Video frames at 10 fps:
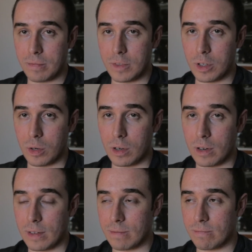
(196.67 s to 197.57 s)
your
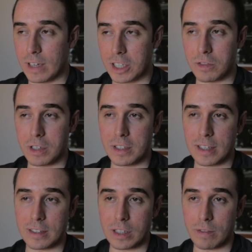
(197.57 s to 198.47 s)
extroverted
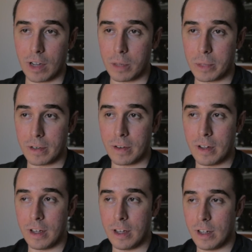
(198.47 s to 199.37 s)
sensing development,
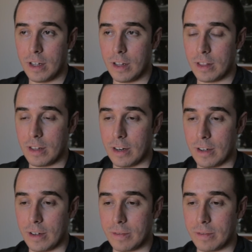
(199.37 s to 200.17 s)
then